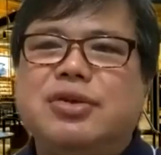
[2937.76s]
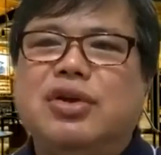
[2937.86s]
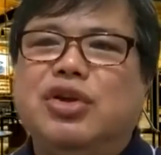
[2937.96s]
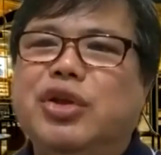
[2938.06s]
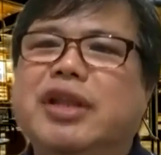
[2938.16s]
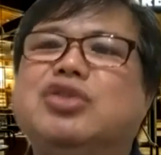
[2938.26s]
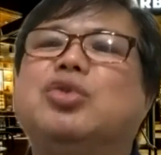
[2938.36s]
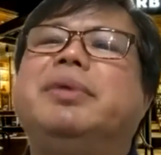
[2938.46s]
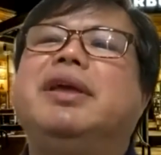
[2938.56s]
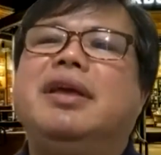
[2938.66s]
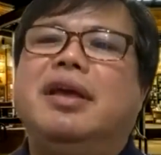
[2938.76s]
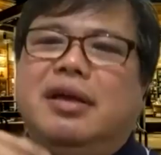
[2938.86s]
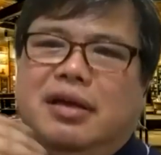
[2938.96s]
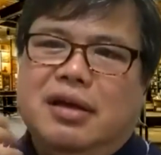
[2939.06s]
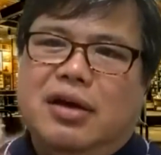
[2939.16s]
you need to be
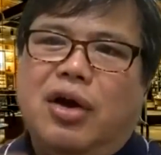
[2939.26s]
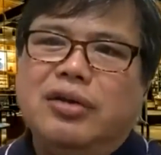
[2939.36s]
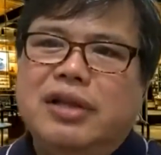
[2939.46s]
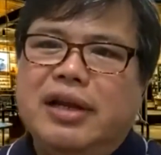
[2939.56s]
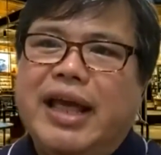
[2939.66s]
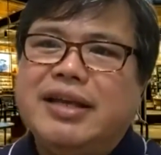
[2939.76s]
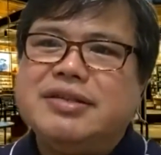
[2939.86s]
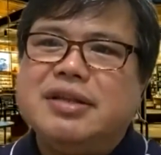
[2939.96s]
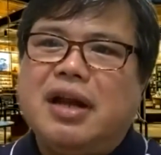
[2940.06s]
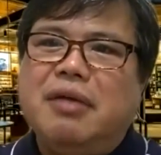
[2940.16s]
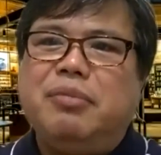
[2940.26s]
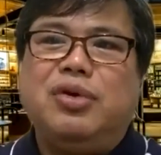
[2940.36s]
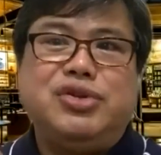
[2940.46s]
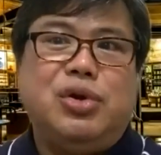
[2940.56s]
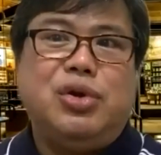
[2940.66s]
on the neck strap
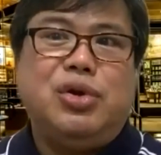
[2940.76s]
or shoulder